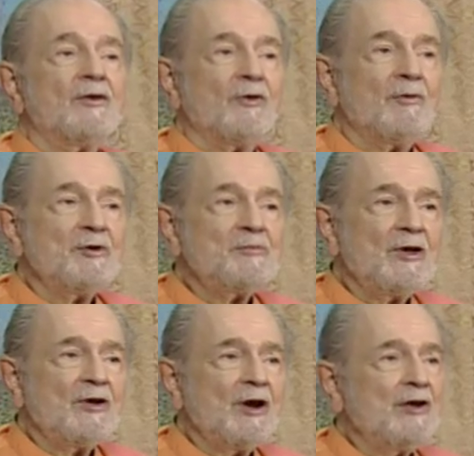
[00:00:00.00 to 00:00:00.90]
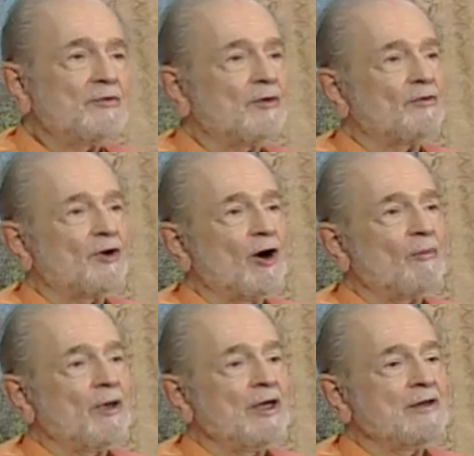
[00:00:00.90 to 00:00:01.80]
We must be grateful for our
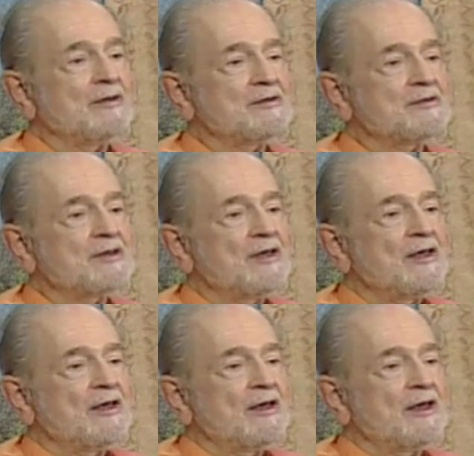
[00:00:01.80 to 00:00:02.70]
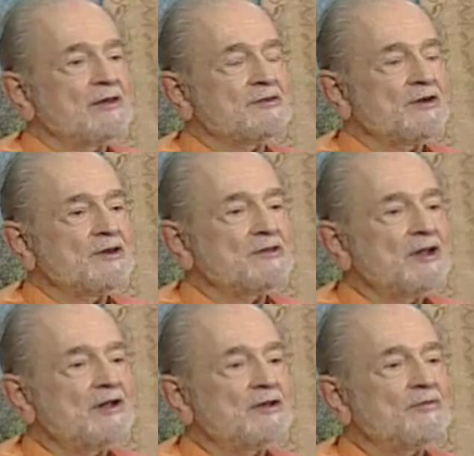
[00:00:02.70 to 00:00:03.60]
pains. As a
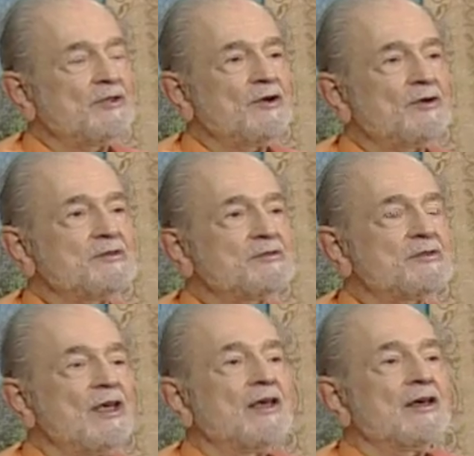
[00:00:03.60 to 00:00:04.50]
result of those,